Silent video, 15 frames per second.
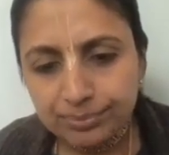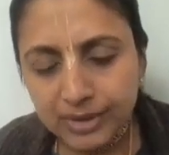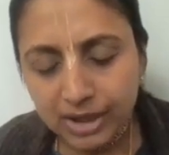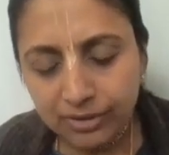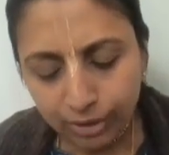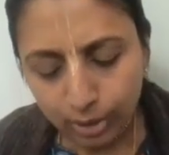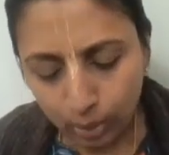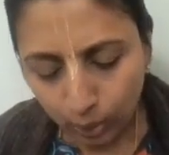
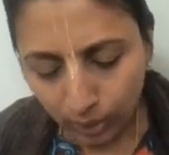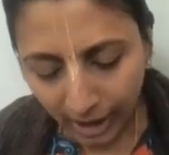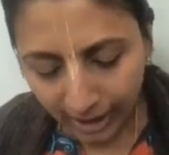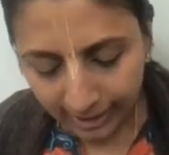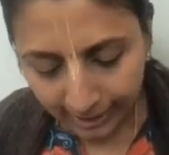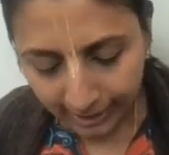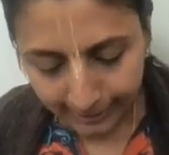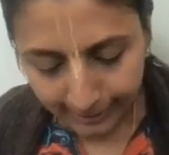if you look
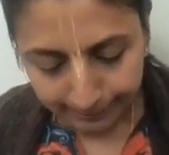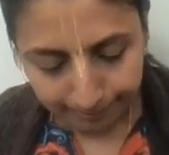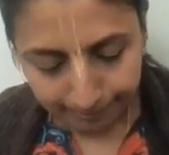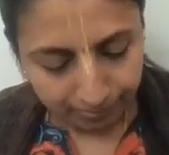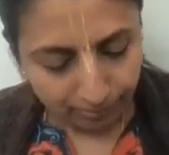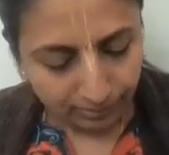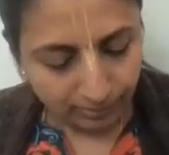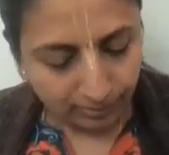at
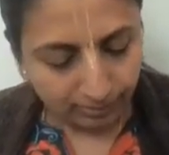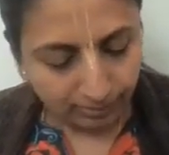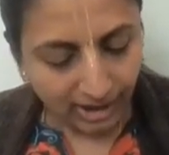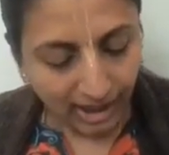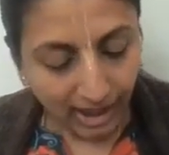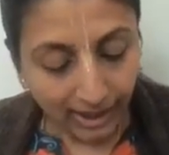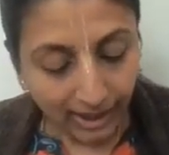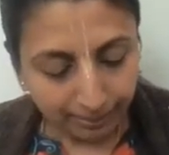
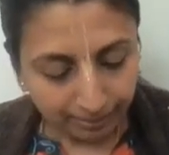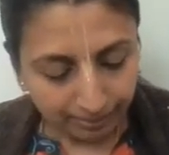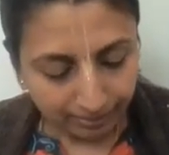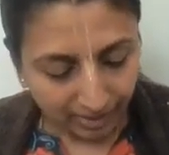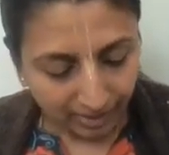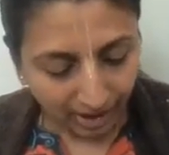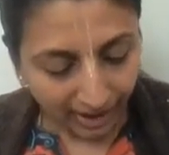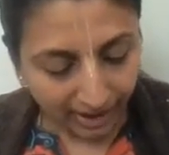time,
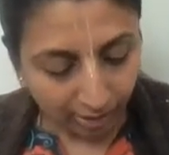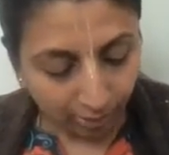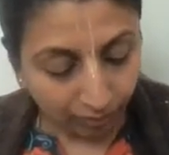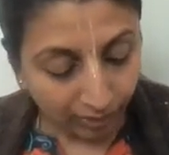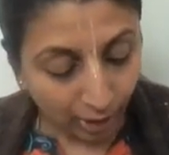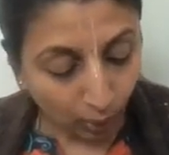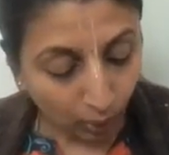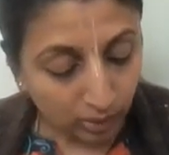right?
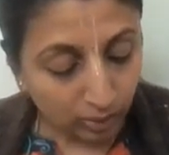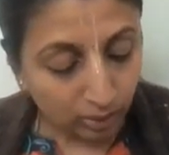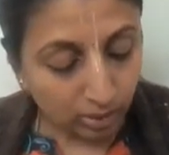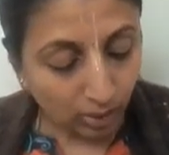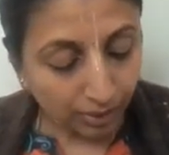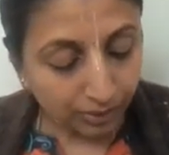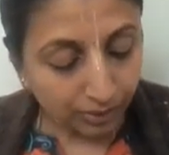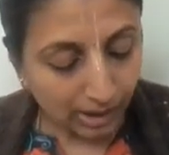We also
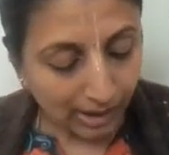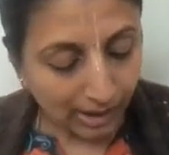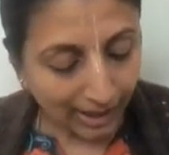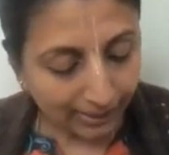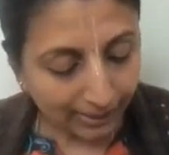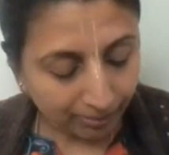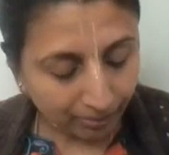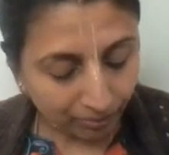saw the
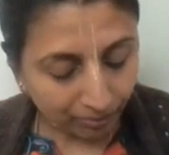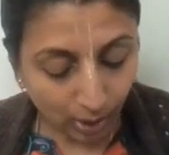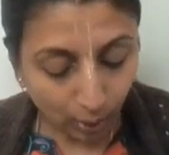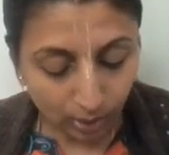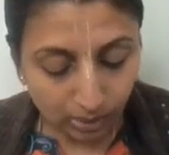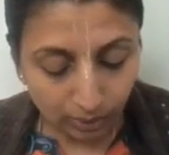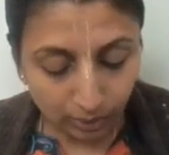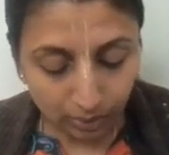time. We
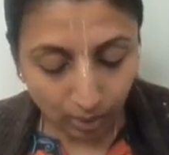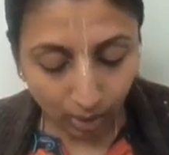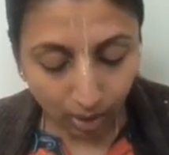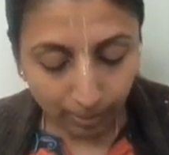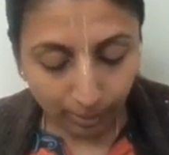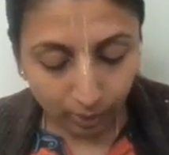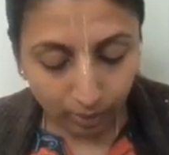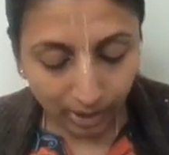also
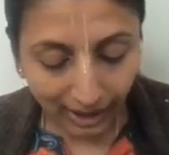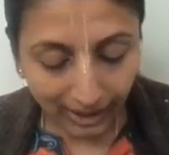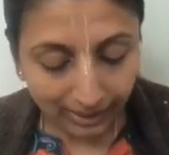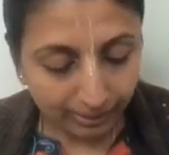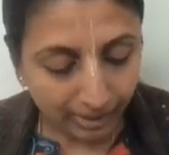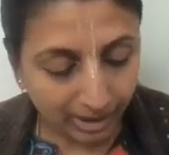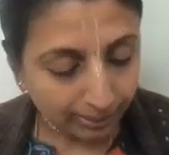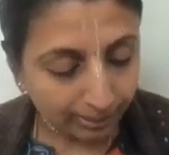saw about
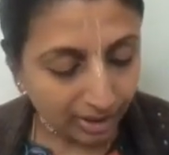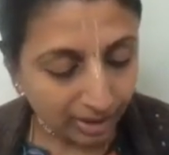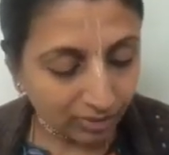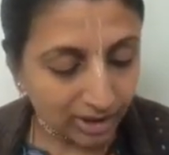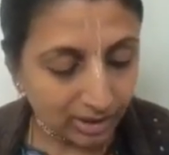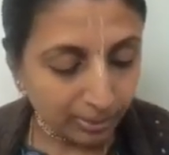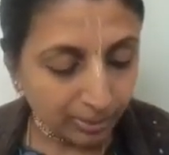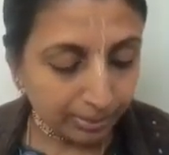time in the
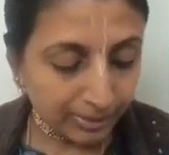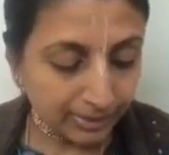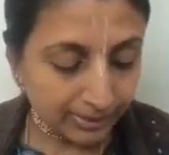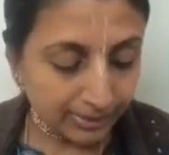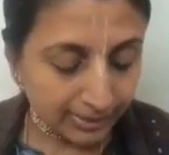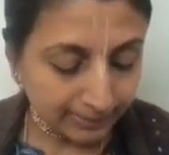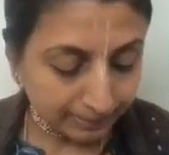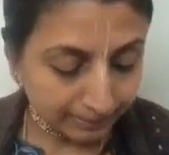previous
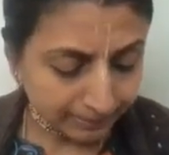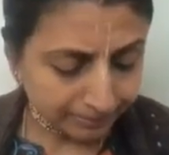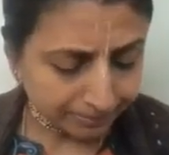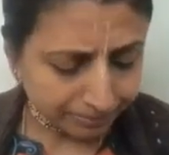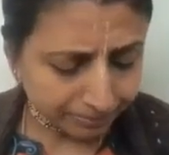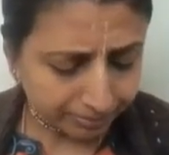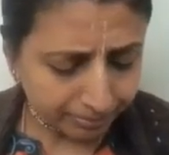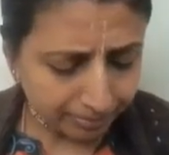purports.
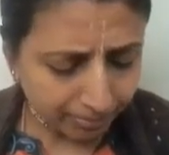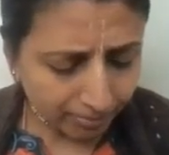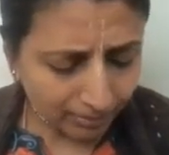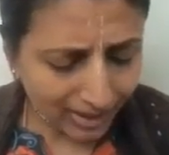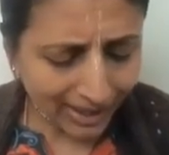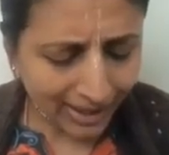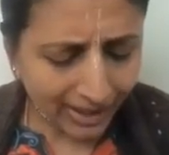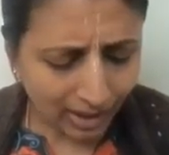
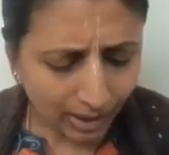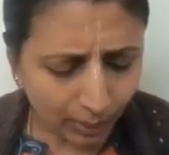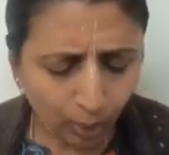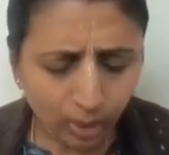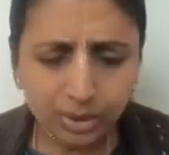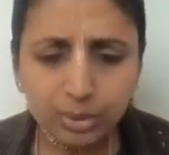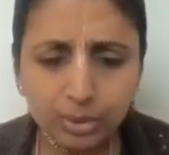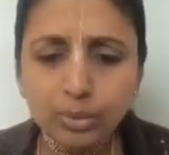And I
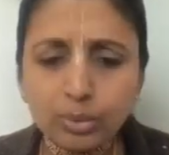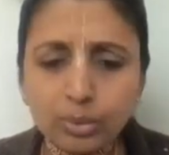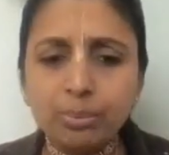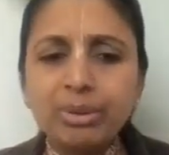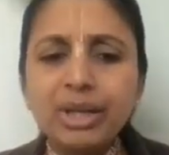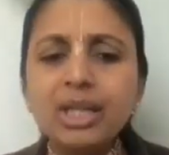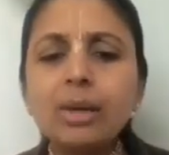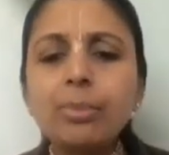want to
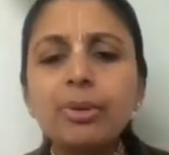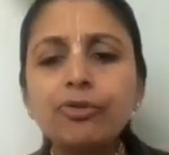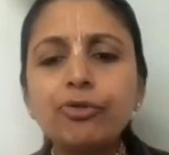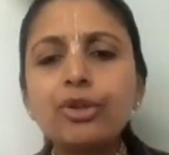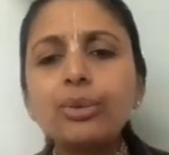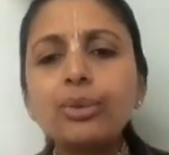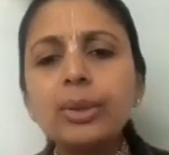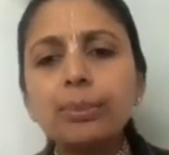bring up a
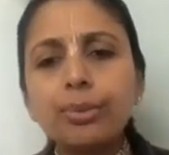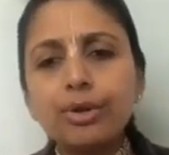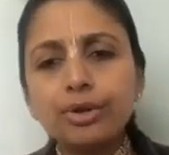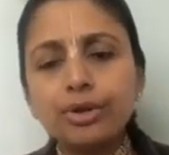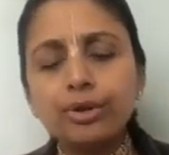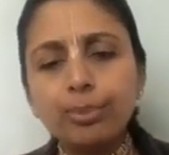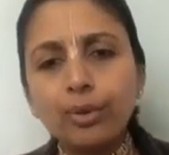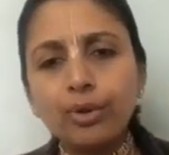few
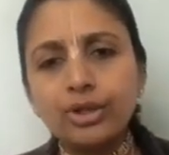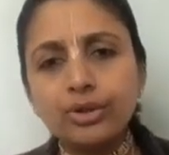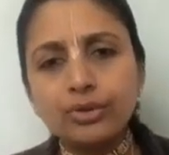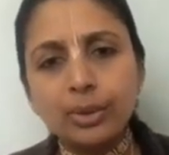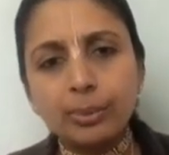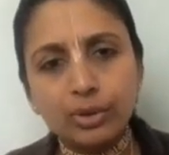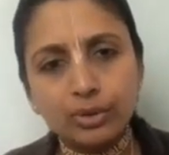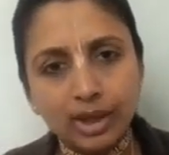important points
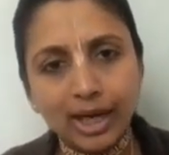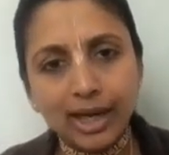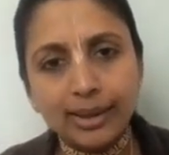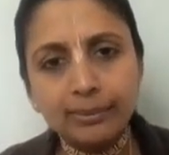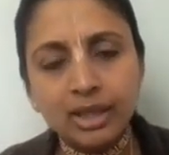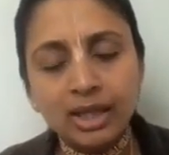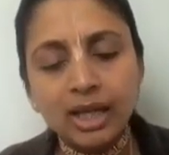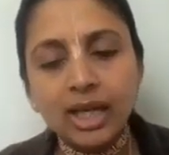about
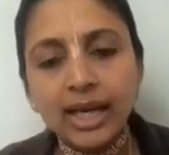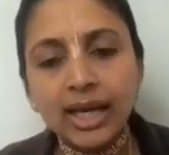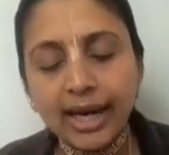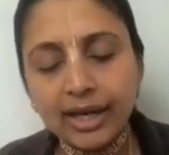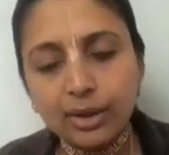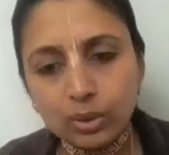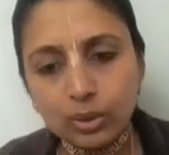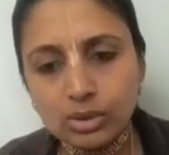time
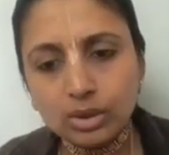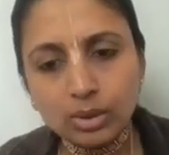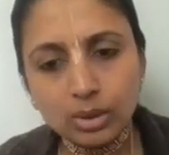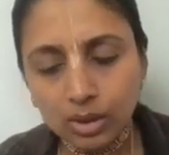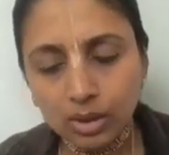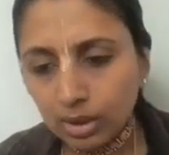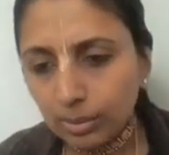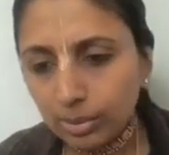and also
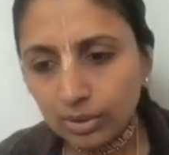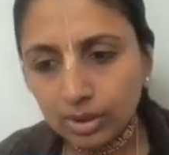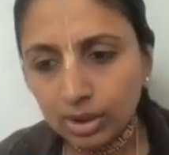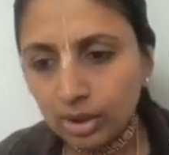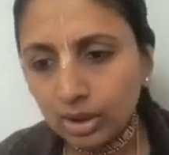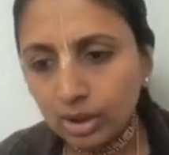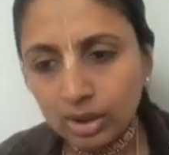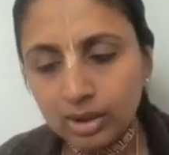talk about
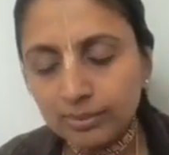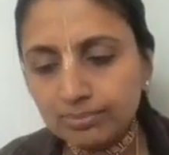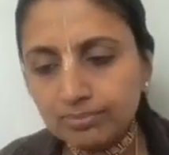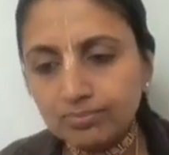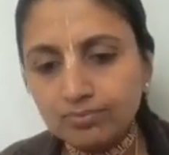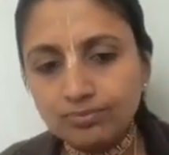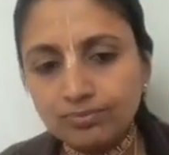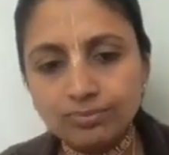
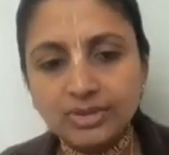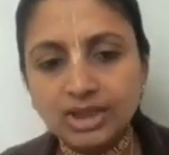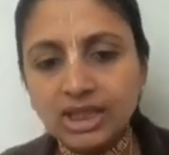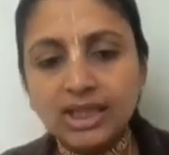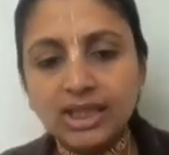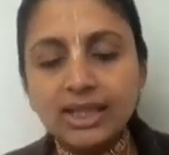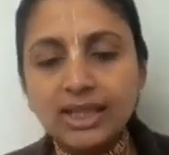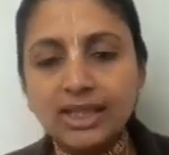
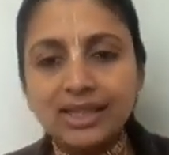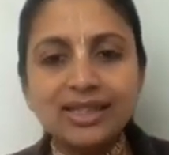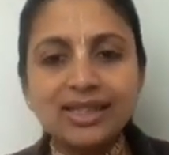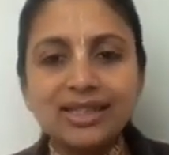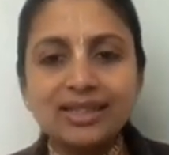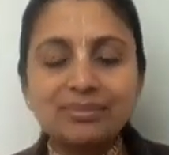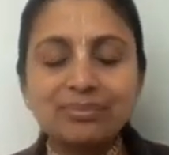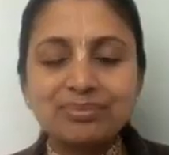cheating
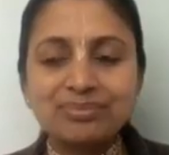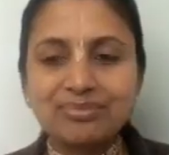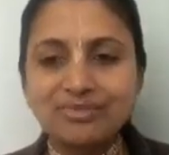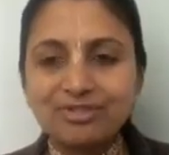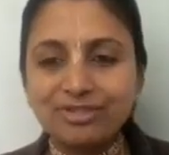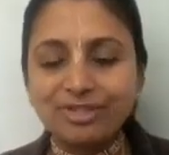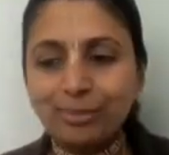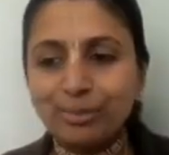
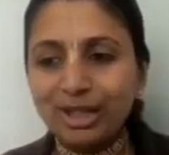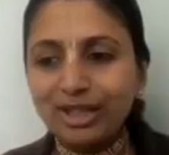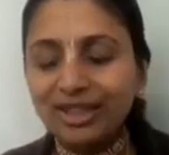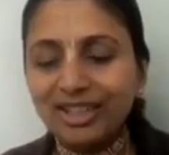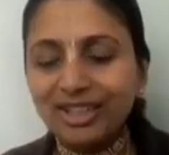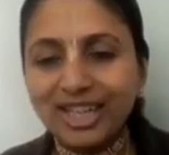from a